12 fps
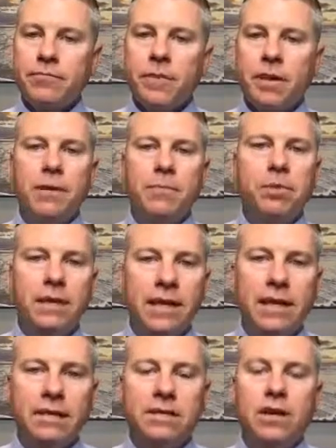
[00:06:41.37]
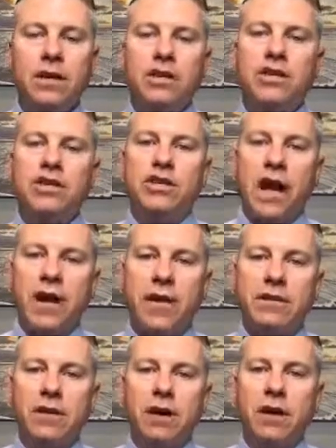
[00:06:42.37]
And please share
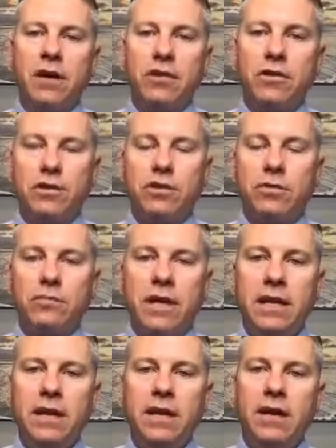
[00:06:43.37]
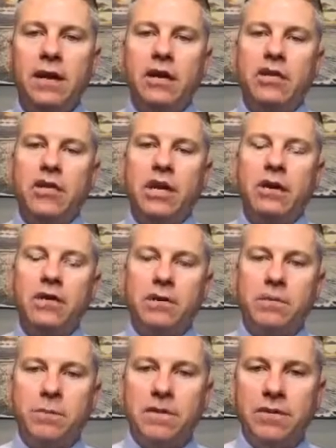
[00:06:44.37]
it on your social media, share it to
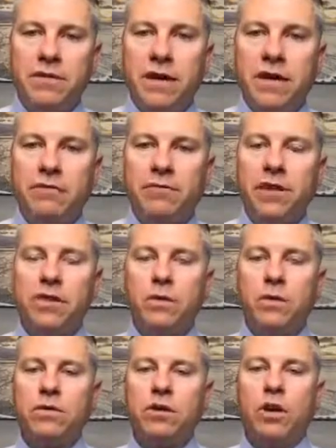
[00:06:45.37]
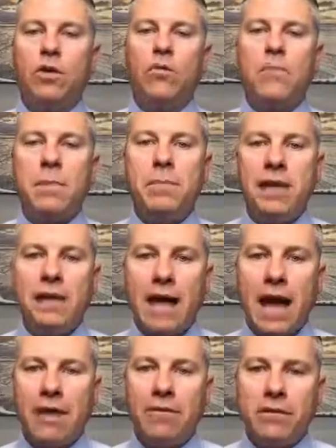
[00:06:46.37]
specific individuals who maybe need to
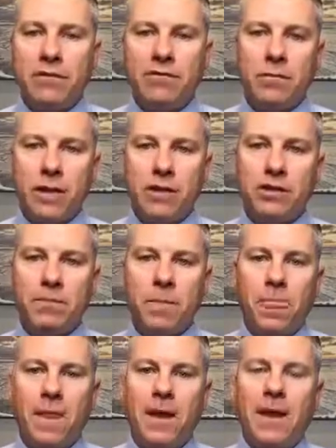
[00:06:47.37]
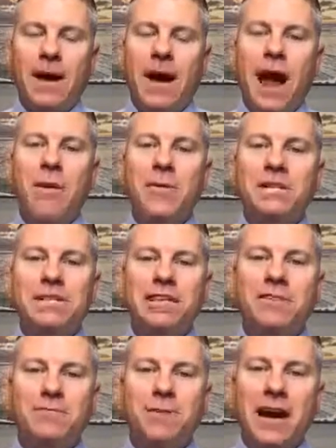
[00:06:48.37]
have this information. I always
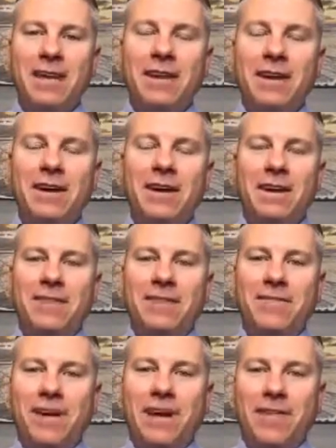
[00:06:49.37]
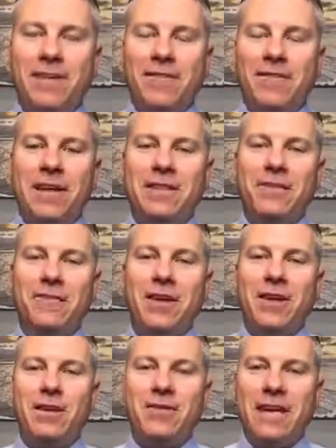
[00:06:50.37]
live by the faith of
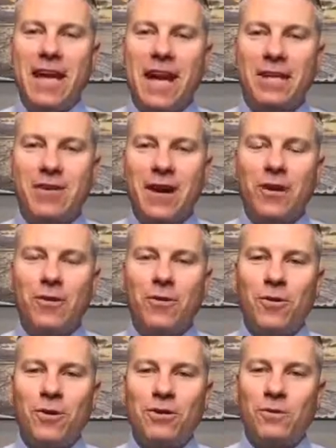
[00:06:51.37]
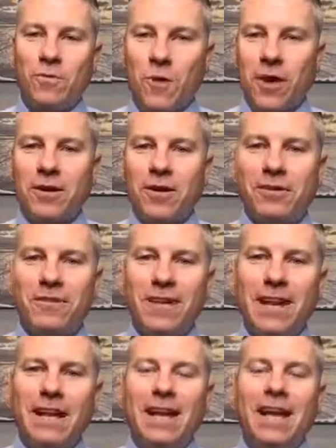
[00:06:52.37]
you can't drag a horse to water,
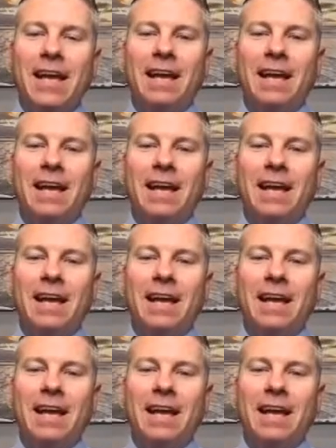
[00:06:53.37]
right?